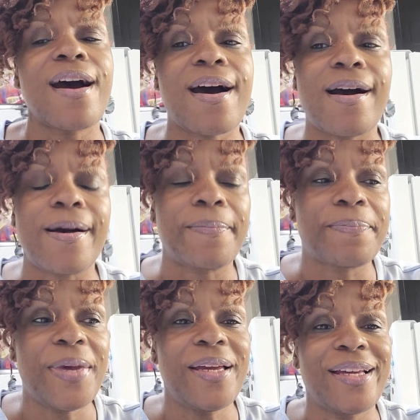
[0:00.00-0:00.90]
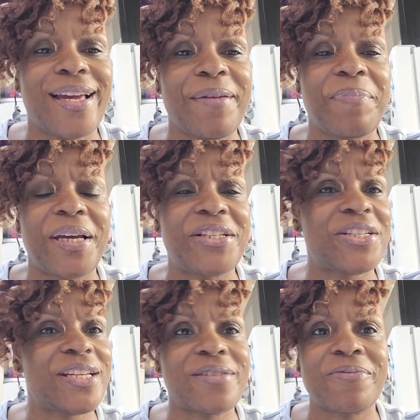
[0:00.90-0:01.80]
but
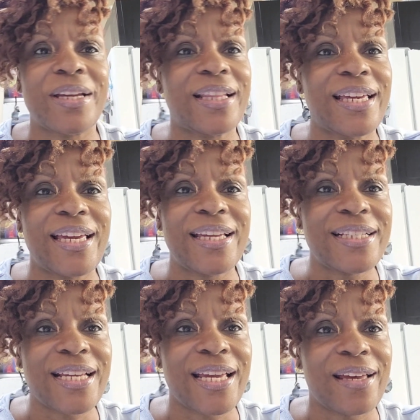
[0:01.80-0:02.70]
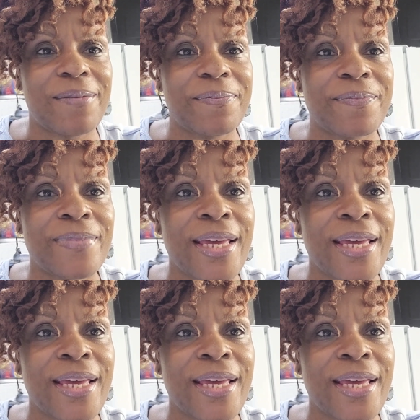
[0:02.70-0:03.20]
she's really into him.